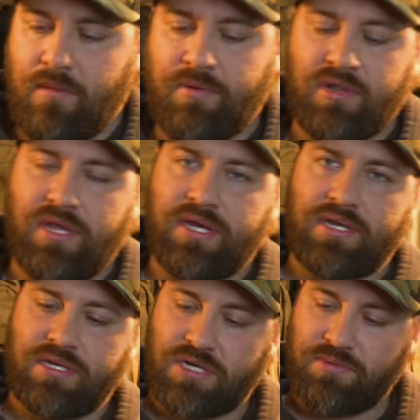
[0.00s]
I'll put a link
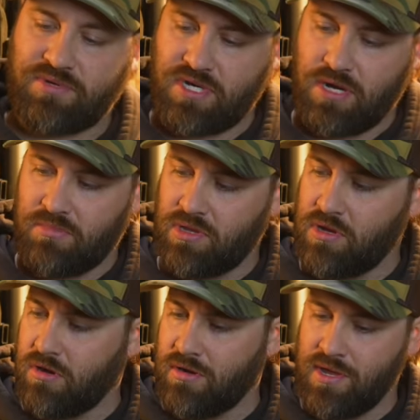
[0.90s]
in the description down
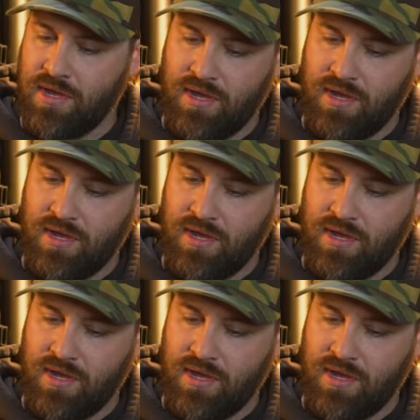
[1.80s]
below.